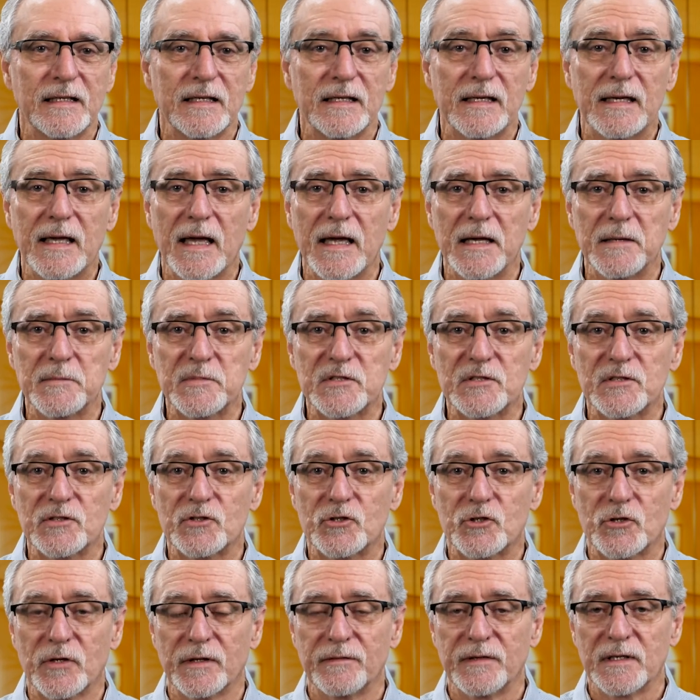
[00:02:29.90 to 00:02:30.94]
Games,
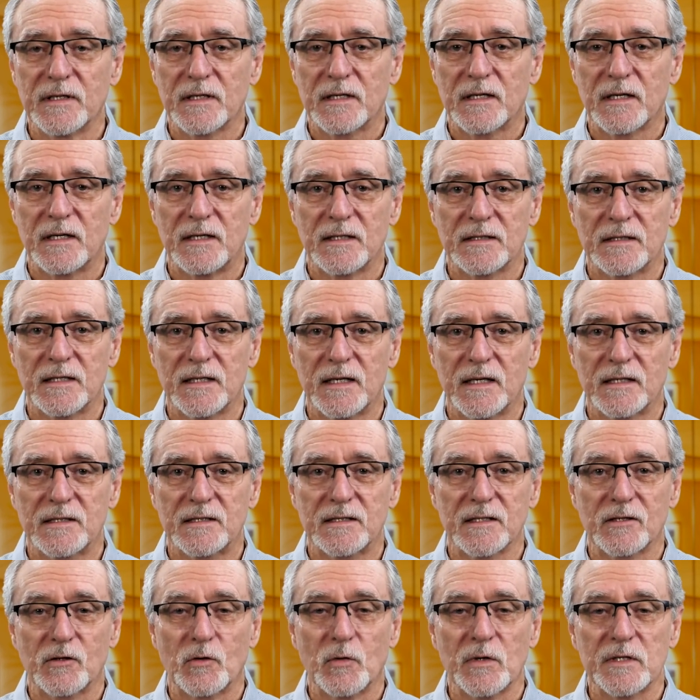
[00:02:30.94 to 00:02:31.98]
trivia
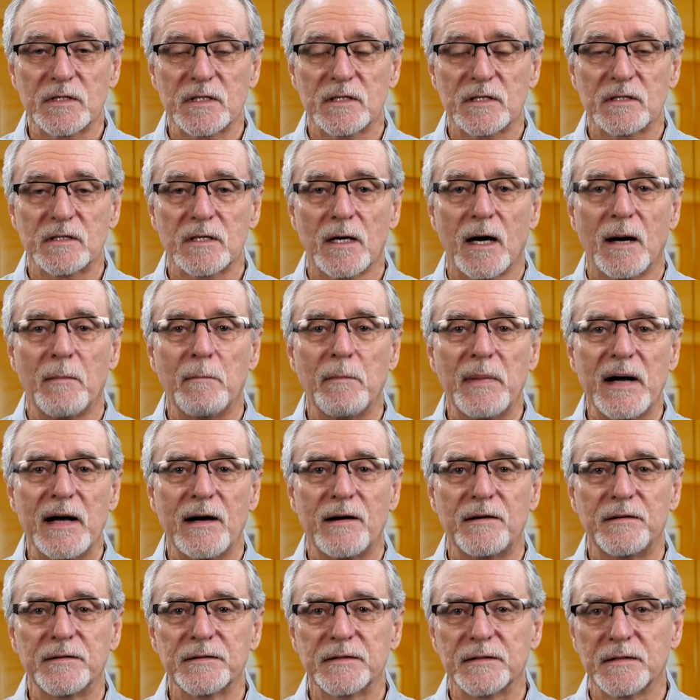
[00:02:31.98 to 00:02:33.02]
contests, and quizzes
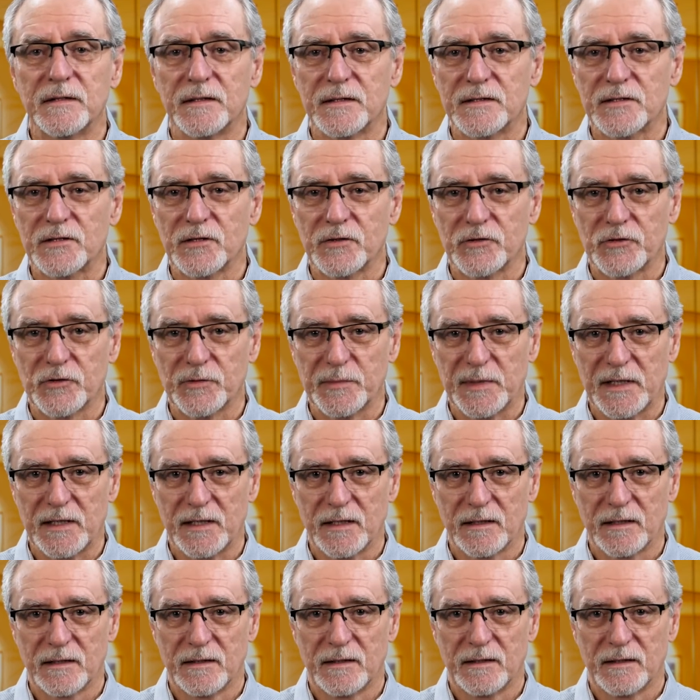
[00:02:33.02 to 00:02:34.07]
abound on social
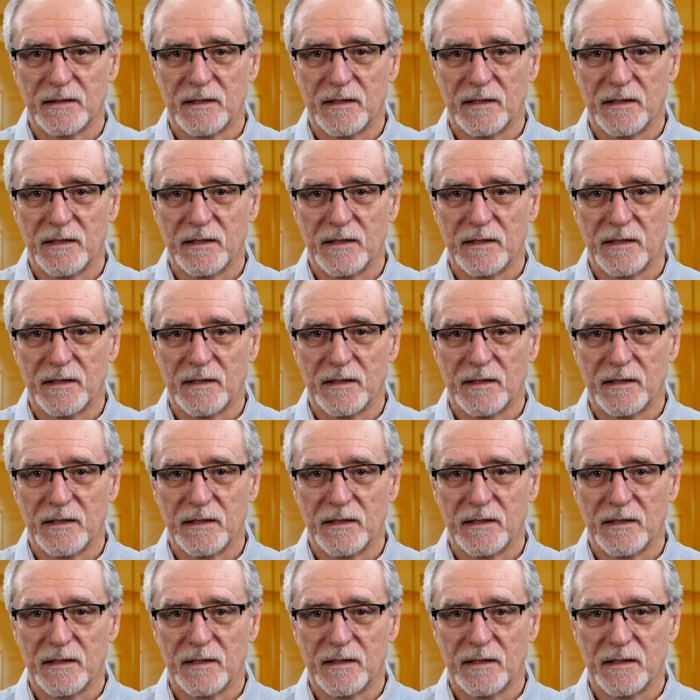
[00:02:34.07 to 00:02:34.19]
media.